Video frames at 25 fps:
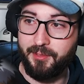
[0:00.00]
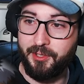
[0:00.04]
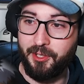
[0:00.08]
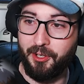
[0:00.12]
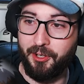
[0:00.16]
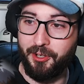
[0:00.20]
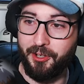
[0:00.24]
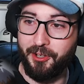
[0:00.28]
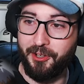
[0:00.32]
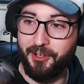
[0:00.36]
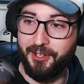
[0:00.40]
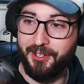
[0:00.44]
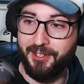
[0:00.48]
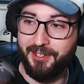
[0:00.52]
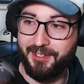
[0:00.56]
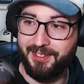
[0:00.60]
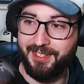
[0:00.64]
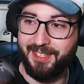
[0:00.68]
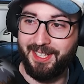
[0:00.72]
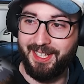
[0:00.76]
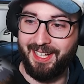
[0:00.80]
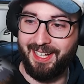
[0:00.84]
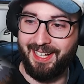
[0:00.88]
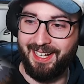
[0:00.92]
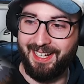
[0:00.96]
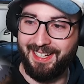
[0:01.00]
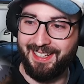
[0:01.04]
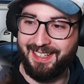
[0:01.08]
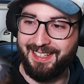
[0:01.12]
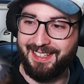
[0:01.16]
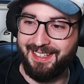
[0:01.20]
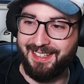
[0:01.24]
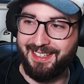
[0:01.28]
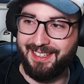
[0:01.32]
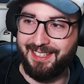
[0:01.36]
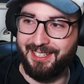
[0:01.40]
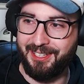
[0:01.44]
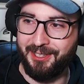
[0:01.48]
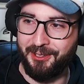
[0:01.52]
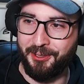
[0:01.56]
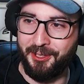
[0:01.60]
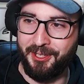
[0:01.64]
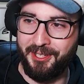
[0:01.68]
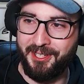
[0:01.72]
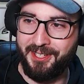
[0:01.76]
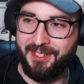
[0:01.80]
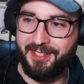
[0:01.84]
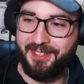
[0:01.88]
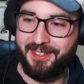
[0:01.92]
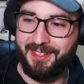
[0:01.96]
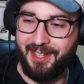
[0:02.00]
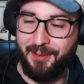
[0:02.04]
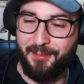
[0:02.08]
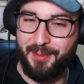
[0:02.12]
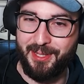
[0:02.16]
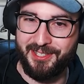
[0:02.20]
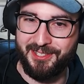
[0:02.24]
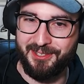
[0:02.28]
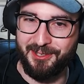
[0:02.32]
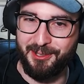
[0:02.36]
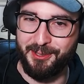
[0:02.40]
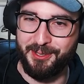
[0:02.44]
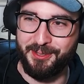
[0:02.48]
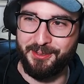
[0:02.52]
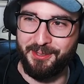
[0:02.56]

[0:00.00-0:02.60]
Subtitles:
know. Lord? That means Lord,